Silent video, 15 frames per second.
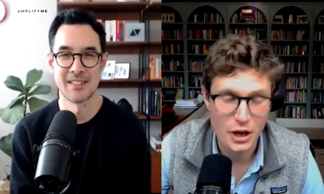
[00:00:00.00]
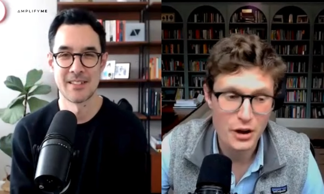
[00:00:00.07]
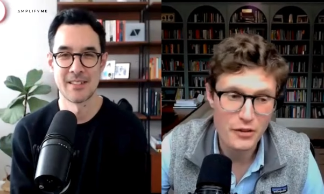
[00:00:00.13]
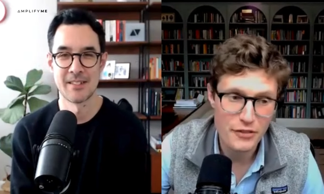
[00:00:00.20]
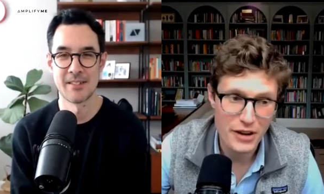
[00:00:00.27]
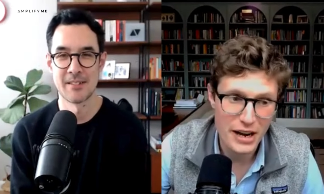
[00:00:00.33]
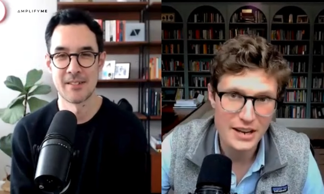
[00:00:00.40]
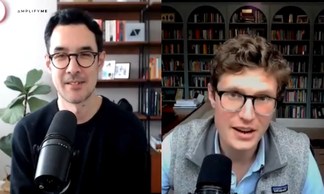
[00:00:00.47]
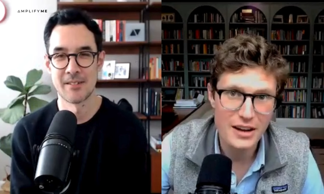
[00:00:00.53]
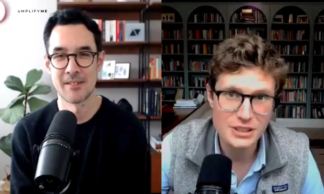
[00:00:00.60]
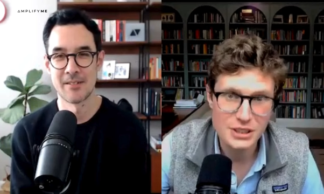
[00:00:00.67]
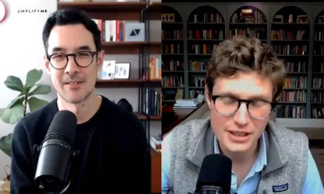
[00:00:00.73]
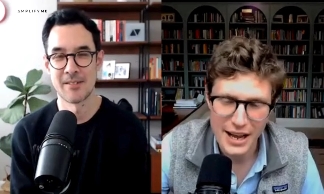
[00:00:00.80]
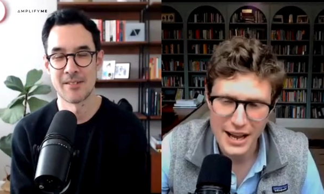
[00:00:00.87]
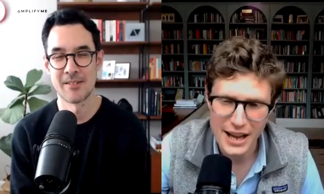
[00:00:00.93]
Speaker 1: So if I had
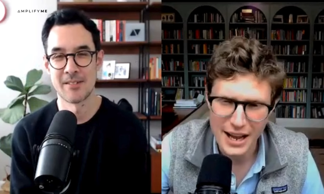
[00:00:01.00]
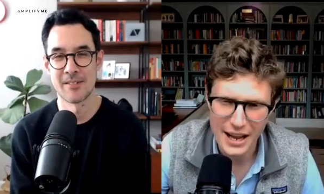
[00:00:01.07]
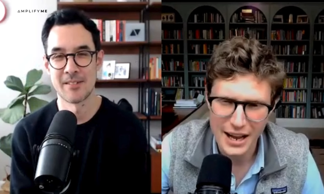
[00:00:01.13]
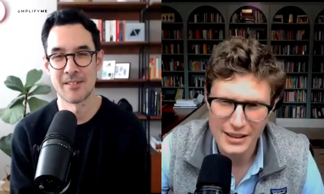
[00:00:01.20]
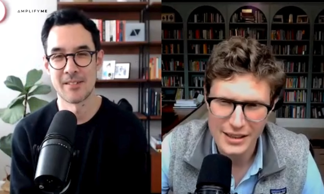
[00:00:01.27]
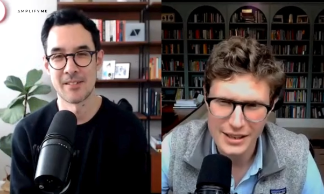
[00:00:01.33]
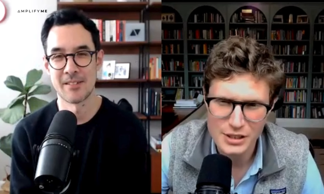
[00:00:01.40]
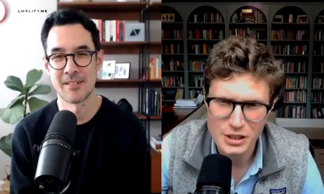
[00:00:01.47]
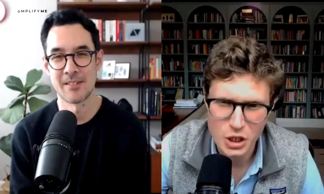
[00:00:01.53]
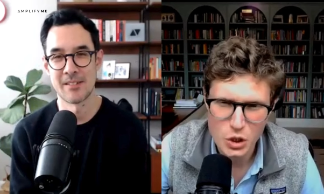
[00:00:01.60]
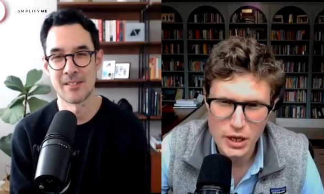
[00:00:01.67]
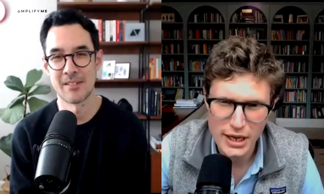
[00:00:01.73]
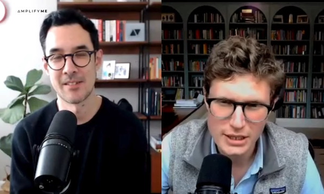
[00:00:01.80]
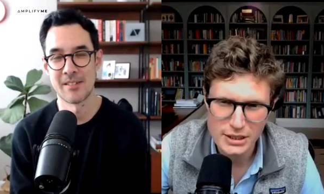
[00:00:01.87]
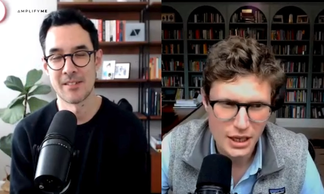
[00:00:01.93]
asked you that, I think
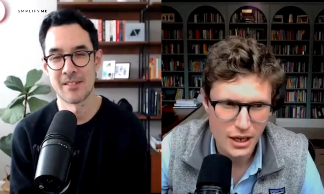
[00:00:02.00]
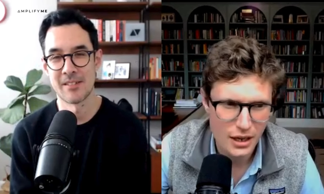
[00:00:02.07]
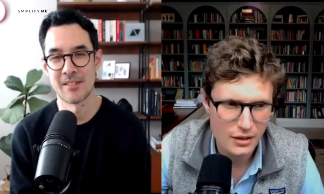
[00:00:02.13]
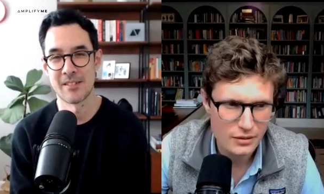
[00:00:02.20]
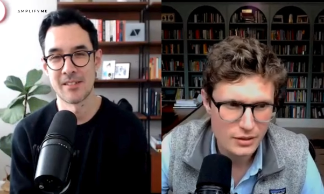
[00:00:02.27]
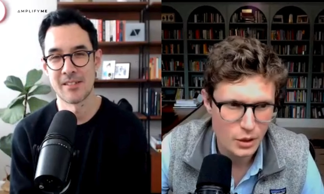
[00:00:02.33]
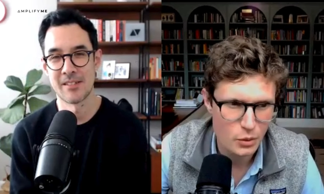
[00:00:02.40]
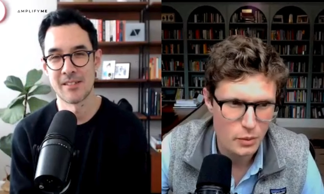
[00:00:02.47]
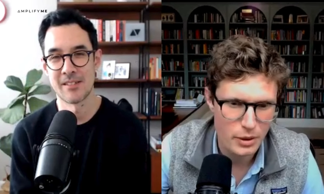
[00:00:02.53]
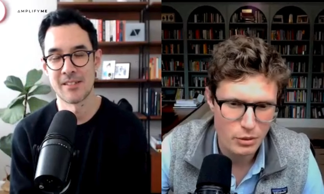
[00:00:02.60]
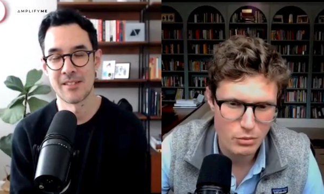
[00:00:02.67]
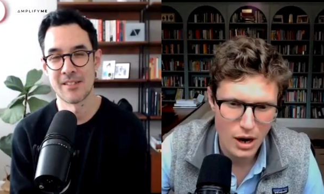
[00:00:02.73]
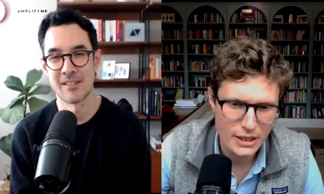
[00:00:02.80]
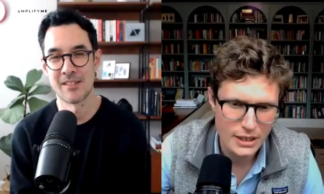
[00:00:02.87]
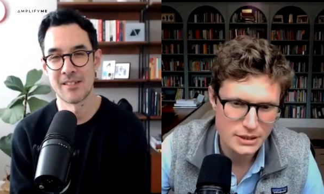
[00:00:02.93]
two years ago, you
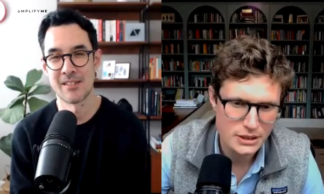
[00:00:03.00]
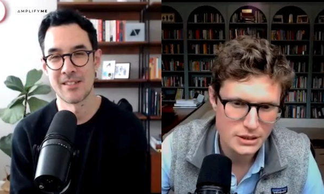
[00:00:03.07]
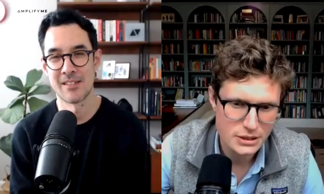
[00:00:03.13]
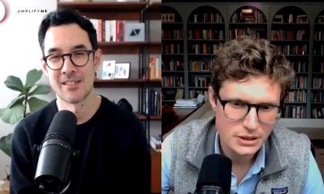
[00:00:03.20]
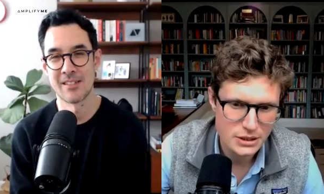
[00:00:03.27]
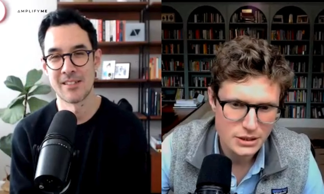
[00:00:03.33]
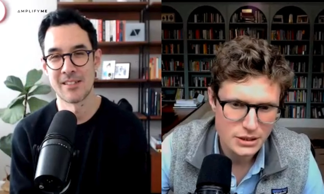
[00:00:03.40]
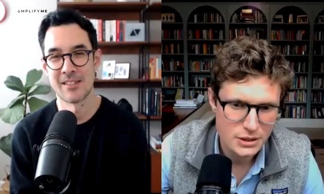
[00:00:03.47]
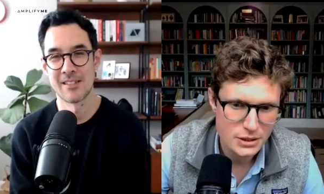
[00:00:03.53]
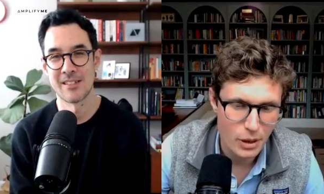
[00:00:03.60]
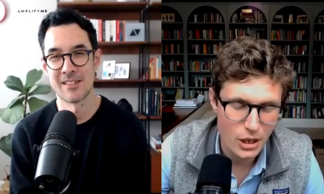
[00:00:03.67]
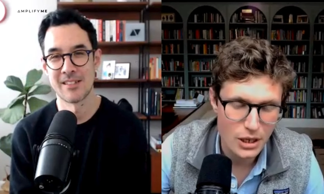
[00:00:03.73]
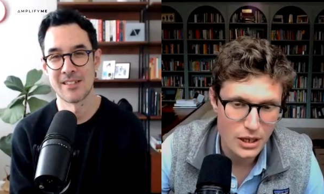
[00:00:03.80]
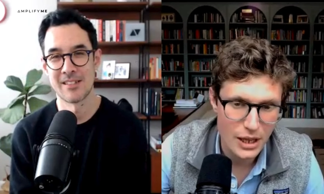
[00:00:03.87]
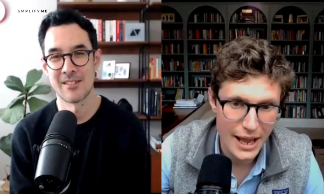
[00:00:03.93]
would be right.
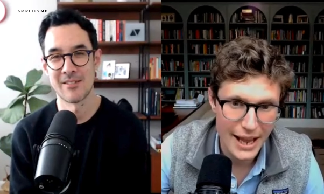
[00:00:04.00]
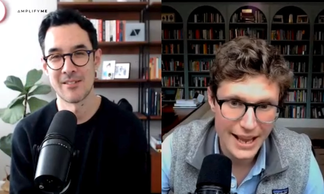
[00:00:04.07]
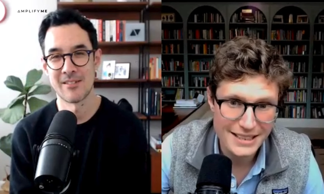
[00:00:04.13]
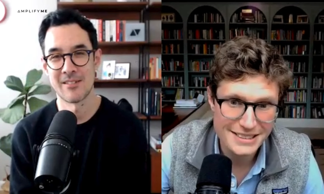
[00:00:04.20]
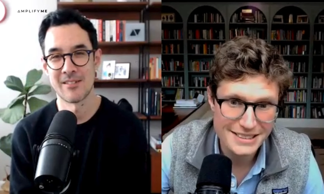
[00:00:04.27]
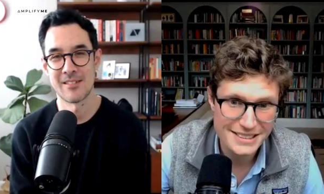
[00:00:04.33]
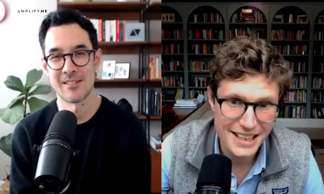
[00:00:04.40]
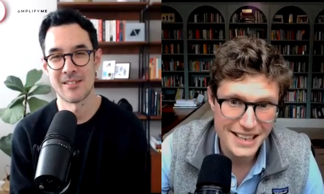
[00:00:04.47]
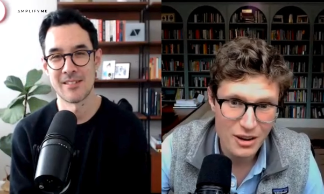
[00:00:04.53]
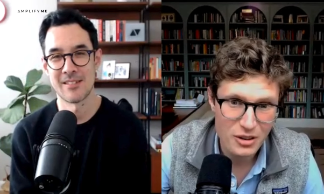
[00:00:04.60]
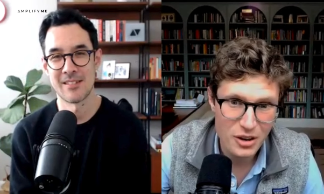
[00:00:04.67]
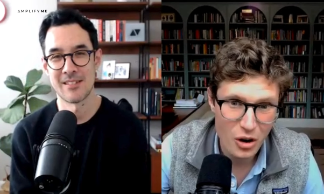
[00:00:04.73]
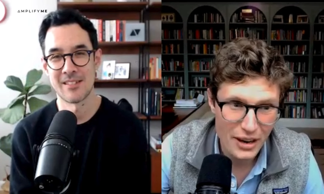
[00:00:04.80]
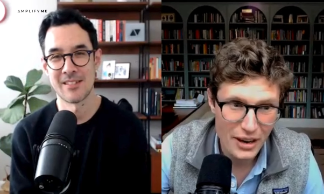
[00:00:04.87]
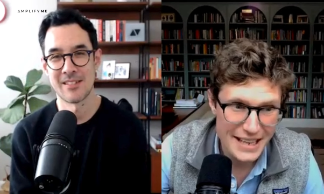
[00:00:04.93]
But it has
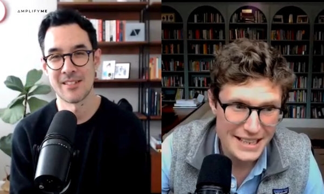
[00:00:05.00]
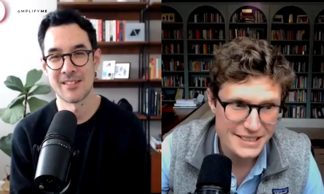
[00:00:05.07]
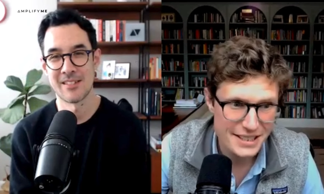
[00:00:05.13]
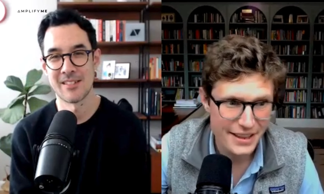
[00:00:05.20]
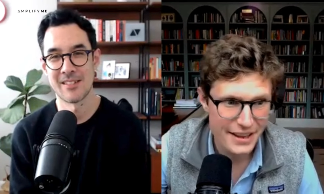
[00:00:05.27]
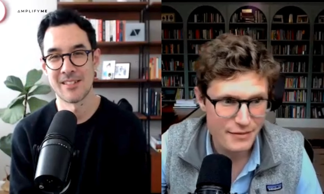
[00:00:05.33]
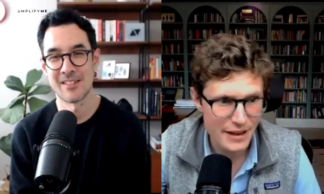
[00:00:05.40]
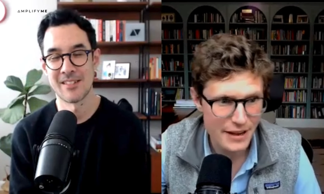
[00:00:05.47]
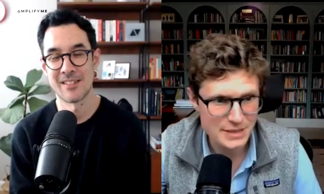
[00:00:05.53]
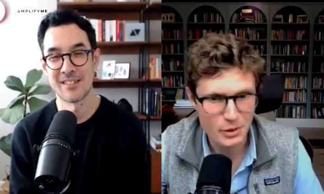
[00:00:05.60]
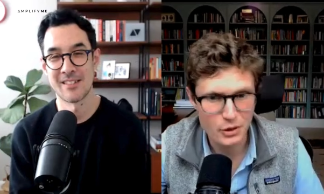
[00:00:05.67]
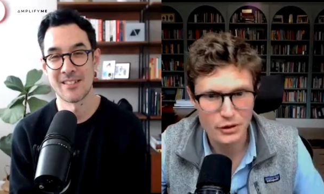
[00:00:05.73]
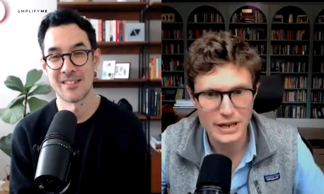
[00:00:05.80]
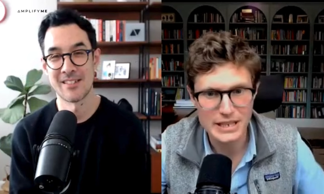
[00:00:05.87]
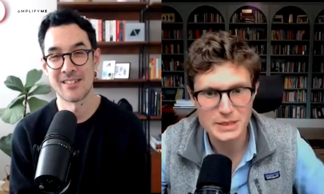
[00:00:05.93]
now gone into the
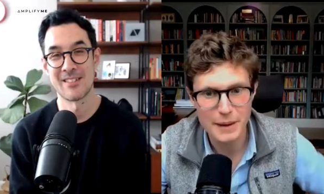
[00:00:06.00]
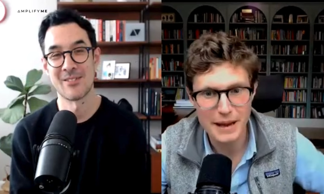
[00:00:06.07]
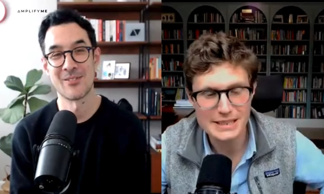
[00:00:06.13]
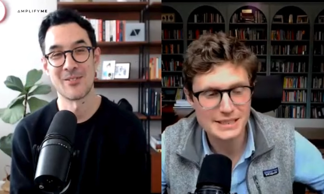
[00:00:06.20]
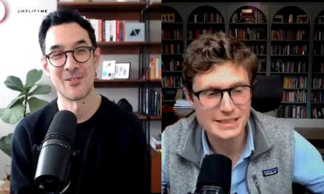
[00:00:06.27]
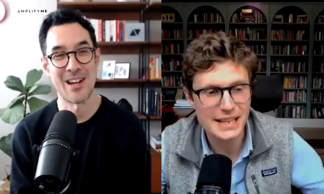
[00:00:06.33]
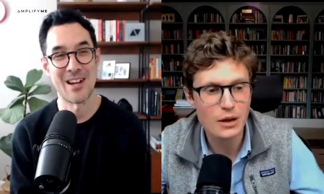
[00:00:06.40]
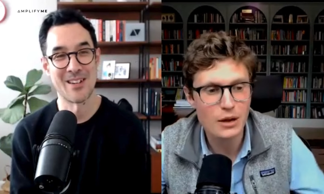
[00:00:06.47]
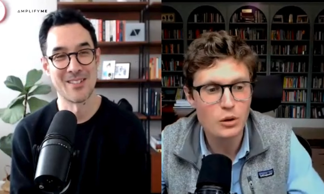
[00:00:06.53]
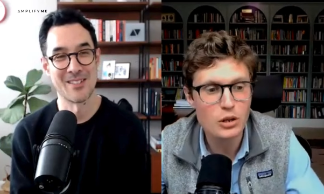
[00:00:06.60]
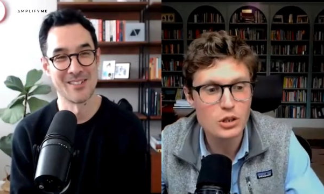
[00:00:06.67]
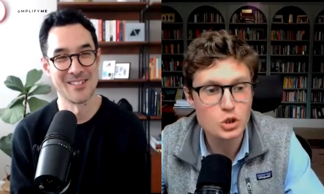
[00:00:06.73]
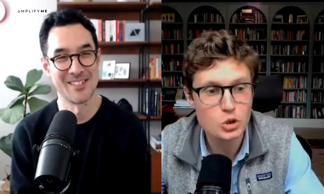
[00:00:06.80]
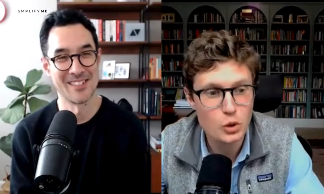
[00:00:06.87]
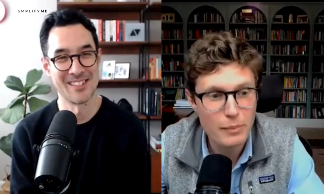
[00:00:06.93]
investment grade space. Wow. It's
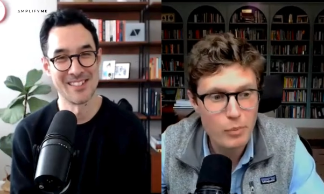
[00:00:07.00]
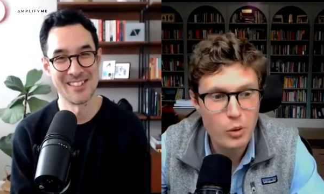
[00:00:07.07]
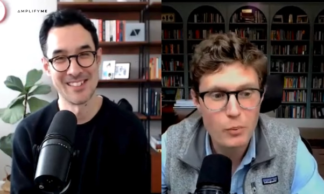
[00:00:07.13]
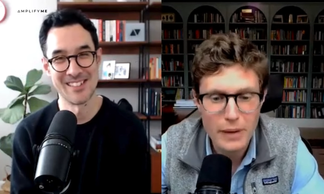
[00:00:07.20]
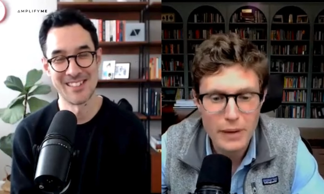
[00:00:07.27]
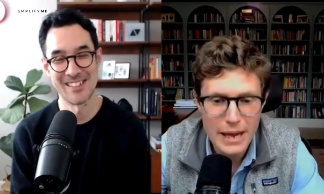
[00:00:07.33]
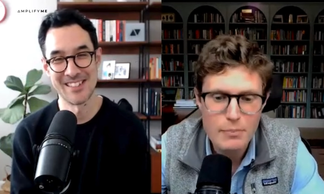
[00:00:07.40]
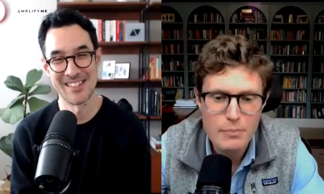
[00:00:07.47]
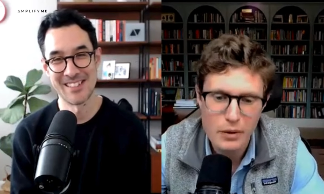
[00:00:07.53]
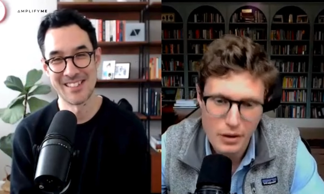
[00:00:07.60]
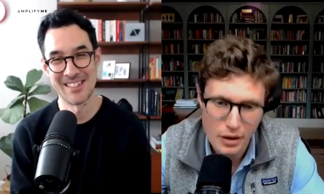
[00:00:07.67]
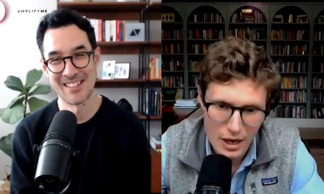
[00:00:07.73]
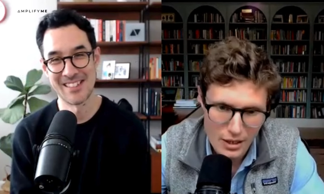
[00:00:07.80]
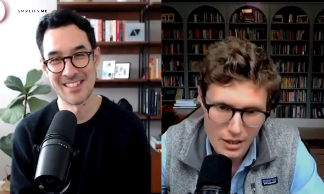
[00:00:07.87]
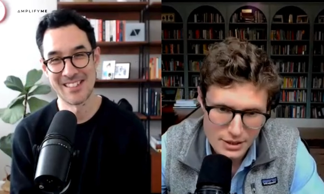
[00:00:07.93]
now triple B
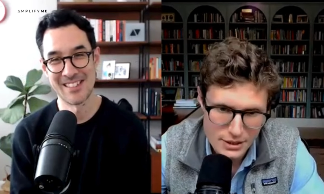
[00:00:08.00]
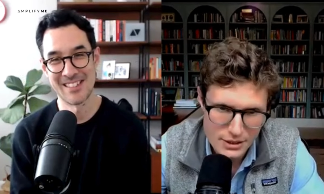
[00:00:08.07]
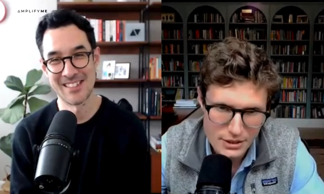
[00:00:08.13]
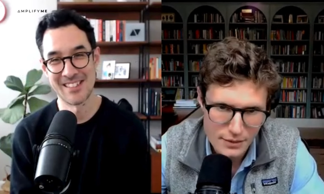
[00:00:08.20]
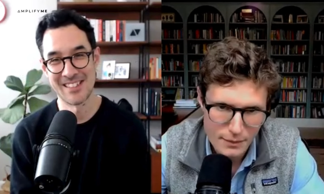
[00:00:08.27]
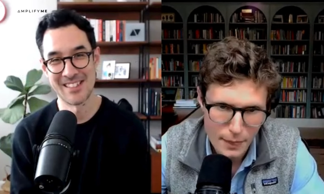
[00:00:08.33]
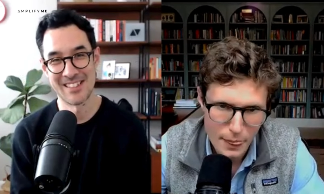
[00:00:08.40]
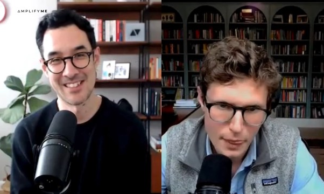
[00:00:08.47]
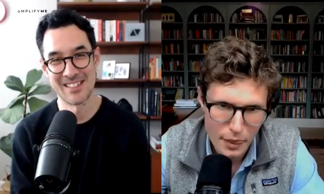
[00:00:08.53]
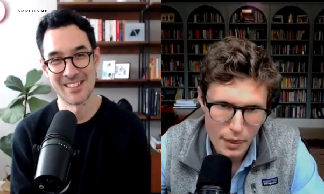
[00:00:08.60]
plus